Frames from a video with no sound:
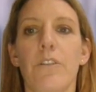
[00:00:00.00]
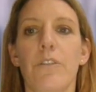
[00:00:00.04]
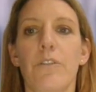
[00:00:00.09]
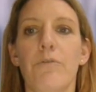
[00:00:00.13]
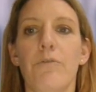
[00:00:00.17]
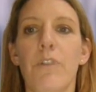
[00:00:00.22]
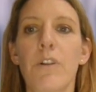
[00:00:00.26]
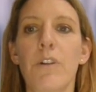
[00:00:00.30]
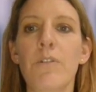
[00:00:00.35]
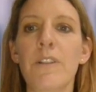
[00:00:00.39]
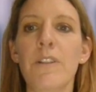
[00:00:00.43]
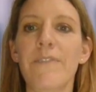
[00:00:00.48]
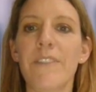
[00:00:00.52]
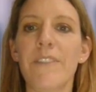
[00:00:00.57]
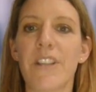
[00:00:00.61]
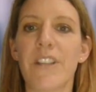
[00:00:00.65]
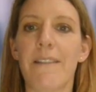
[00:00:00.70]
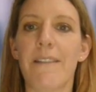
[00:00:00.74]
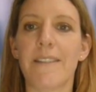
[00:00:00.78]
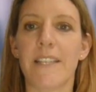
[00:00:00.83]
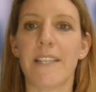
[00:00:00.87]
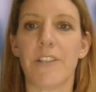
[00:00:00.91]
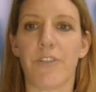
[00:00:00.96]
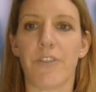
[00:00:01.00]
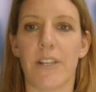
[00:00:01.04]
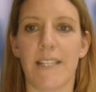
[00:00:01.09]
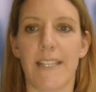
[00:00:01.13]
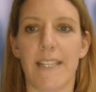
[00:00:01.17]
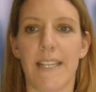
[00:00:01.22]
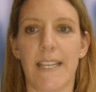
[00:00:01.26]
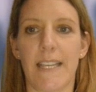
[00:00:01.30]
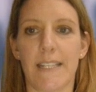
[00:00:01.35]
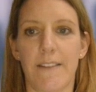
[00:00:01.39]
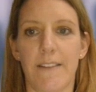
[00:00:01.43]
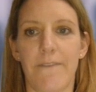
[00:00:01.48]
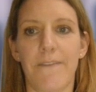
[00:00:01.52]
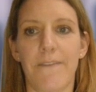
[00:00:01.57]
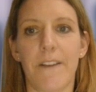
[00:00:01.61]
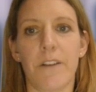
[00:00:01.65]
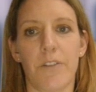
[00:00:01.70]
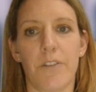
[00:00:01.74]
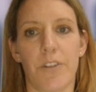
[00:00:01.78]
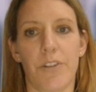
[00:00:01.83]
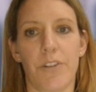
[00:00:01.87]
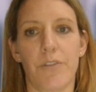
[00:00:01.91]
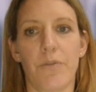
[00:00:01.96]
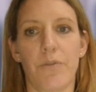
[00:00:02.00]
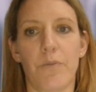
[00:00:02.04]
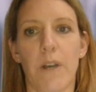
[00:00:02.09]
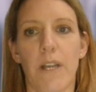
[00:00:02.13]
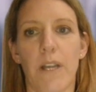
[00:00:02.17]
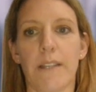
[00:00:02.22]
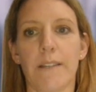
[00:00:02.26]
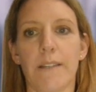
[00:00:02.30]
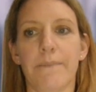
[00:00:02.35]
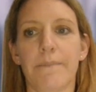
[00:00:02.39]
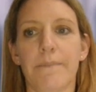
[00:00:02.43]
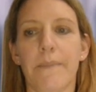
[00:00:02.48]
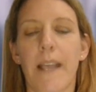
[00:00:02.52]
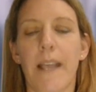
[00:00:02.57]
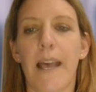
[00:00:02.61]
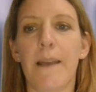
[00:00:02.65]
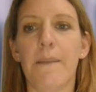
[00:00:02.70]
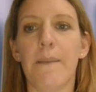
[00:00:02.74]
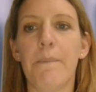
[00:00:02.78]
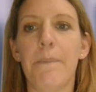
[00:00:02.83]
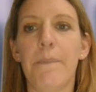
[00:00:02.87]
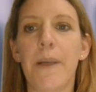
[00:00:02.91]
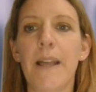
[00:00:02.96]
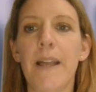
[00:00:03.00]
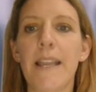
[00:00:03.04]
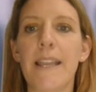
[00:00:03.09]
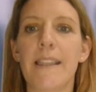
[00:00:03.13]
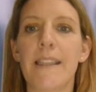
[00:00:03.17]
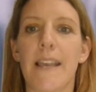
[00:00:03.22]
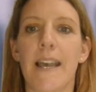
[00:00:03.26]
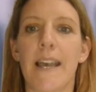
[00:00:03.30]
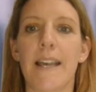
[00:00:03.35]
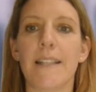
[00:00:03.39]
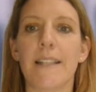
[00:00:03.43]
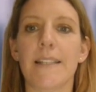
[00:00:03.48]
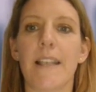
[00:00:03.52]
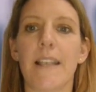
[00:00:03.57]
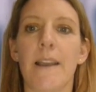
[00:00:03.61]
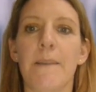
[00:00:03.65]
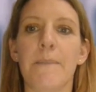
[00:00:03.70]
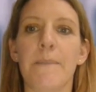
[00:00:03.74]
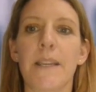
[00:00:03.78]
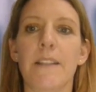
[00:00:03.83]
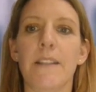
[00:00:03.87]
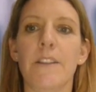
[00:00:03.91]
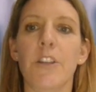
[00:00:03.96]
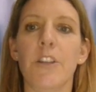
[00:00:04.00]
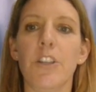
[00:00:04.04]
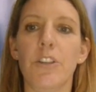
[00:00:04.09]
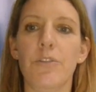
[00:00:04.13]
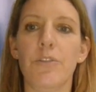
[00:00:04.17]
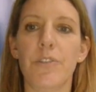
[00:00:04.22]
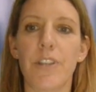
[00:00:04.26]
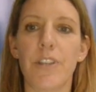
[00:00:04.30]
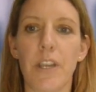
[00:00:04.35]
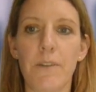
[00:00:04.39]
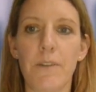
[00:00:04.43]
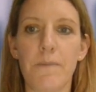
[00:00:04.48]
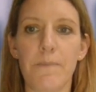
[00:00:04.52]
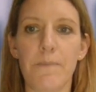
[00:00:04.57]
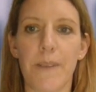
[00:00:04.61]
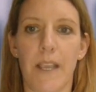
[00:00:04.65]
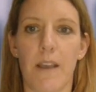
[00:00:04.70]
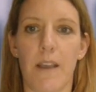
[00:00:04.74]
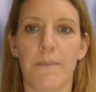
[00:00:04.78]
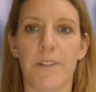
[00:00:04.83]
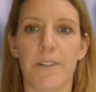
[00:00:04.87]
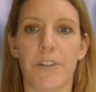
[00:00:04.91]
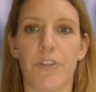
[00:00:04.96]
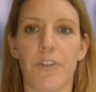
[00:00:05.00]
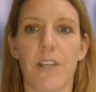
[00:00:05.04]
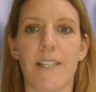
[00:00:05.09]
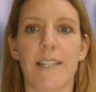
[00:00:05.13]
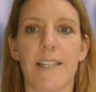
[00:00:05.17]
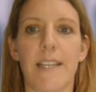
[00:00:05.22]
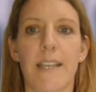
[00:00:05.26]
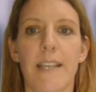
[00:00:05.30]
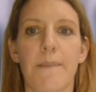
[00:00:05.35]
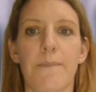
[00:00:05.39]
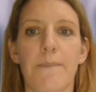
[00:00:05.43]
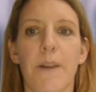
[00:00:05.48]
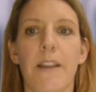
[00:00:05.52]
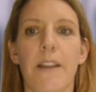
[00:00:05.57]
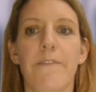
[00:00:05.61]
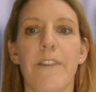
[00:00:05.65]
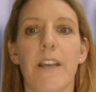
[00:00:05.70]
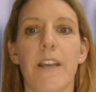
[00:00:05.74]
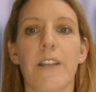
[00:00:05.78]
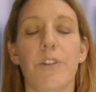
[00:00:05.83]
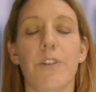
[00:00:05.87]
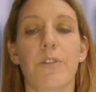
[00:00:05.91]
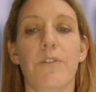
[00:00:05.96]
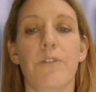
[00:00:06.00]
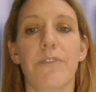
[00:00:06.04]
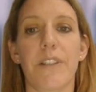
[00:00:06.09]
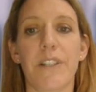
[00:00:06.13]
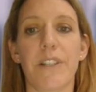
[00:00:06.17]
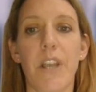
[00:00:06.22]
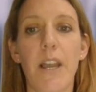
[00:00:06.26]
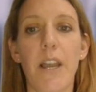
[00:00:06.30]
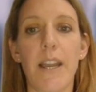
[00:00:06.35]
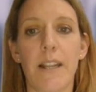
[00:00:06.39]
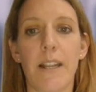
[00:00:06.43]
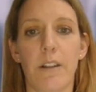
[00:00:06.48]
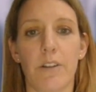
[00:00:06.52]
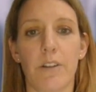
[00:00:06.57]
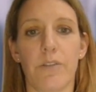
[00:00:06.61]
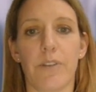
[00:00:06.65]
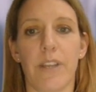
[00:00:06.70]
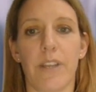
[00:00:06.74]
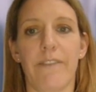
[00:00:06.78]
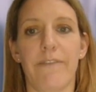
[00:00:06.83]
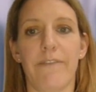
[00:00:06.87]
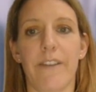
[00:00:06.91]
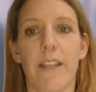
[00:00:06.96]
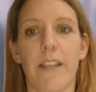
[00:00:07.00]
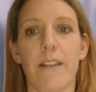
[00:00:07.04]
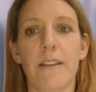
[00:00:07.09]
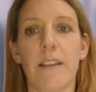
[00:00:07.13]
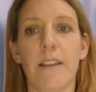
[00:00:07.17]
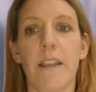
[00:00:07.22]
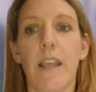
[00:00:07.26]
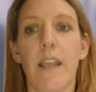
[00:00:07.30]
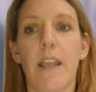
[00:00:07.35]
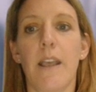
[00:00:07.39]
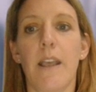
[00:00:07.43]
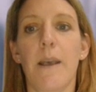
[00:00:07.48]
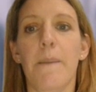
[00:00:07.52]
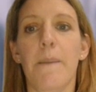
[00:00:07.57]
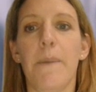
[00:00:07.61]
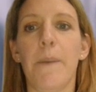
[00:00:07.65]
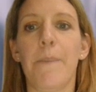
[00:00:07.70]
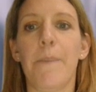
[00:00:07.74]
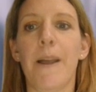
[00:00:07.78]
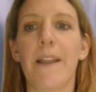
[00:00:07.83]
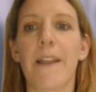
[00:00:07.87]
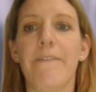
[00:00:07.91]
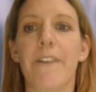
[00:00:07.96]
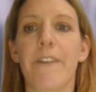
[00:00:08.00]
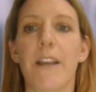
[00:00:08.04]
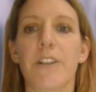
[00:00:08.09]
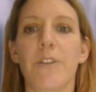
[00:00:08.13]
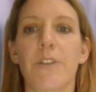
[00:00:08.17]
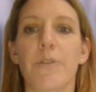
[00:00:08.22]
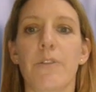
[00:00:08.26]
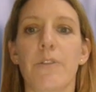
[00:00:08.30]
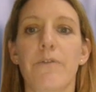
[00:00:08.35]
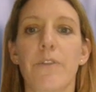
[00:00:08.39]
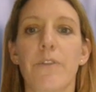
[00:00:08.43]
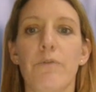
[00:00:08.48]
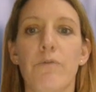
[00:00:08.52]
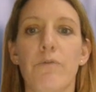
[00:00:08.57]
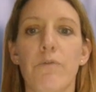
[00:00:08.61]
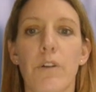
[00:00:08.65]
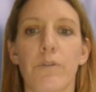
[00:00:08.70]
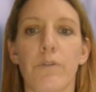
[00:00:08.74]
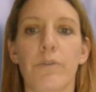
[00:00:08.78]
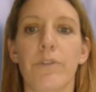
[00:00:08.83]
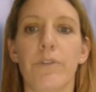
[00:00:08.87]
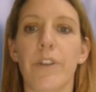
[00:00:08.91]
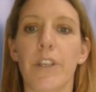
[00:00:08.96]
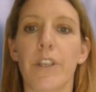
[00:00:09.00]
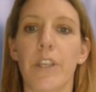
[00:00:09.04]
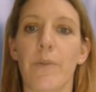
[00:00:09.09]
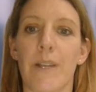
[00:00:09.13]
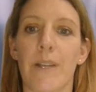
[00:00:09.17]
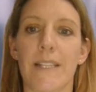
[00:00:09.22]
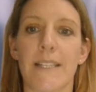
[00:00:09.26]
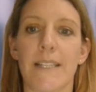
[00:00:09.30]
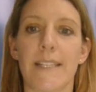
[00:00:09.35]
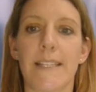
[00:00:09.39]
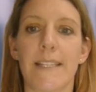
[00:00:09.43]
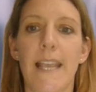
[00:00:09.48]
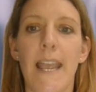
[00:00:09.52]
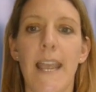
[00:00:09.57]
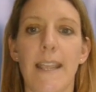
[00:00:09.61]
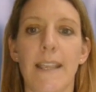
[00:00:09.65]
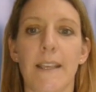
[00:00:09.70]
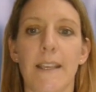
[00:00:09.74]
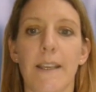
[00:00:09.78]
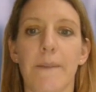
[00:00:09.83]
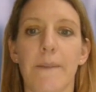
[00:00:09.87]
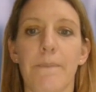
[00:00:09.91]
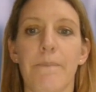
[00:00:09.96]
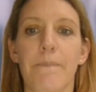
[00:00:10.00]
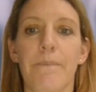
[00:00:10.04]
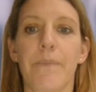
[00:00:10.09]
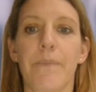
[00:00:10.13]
The role of a charity trustee is a functional one. And by that, I mean that you don't become a trustee by virtue of the title you're given, but by virtue of the role that you undertake.